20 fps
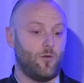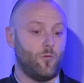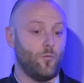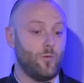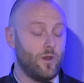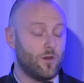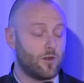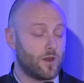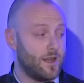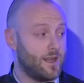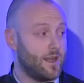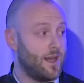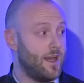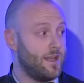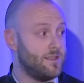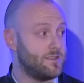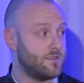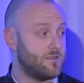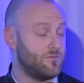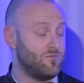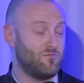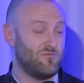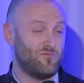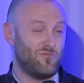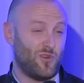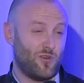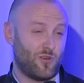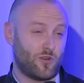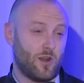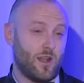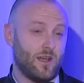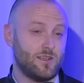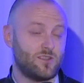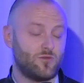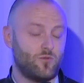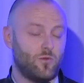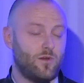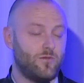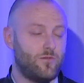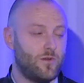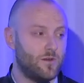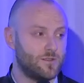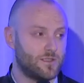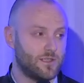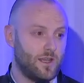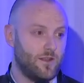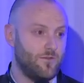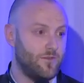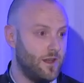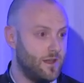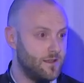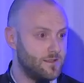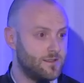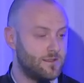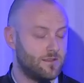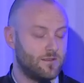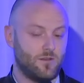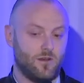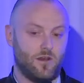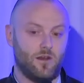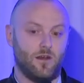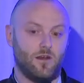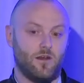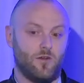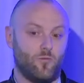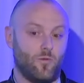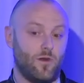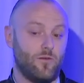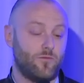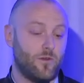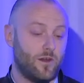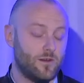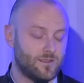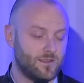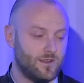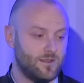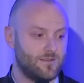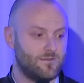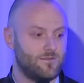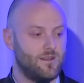We organize more or less 1,000 events, 1,000,